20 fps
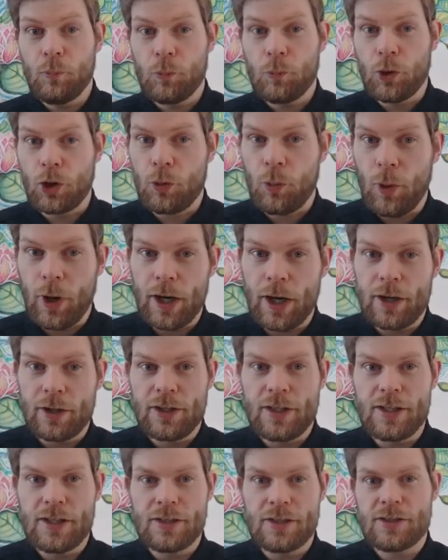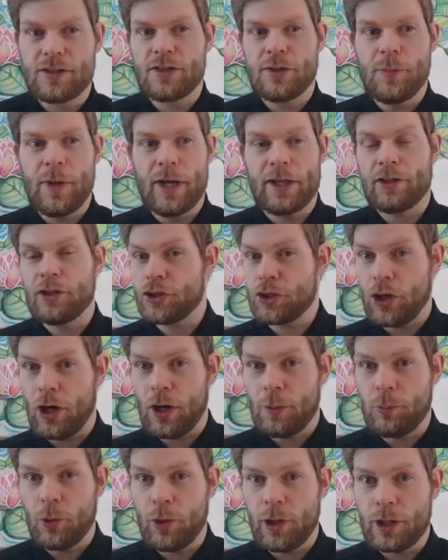require these to make the
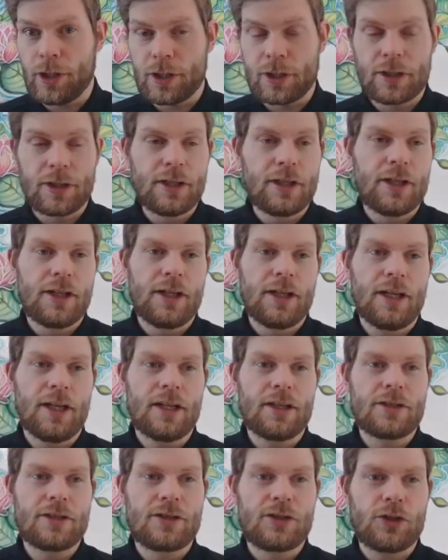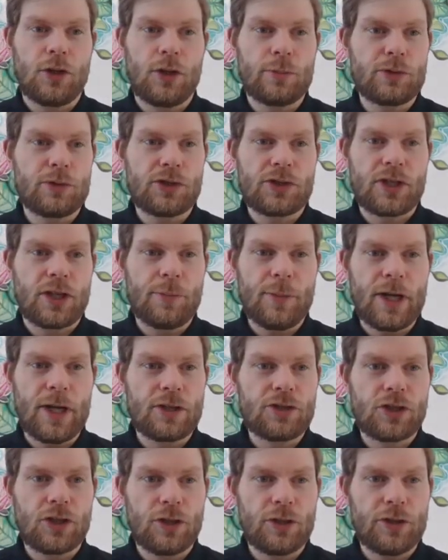shop work, and so I'm just going to
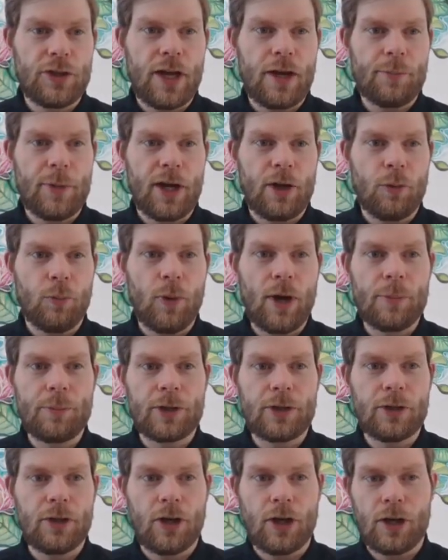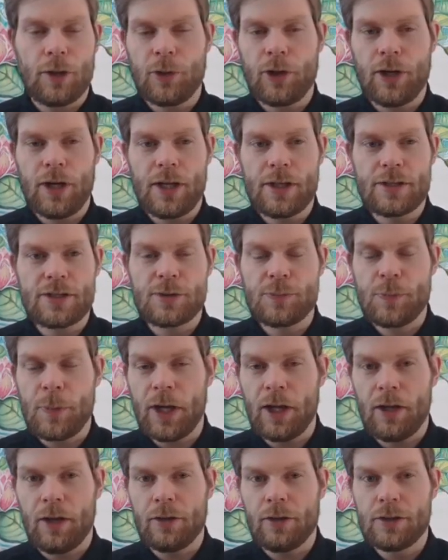make sure that my weapon, armor, and
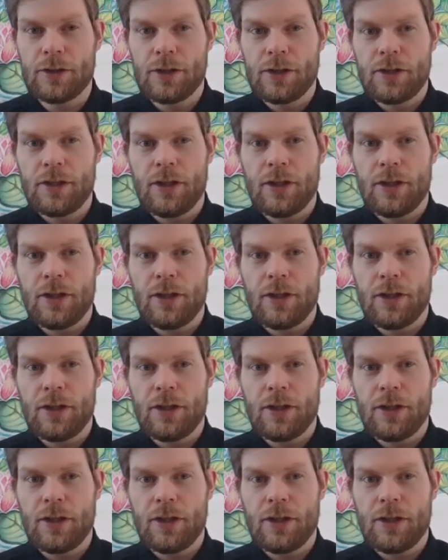spell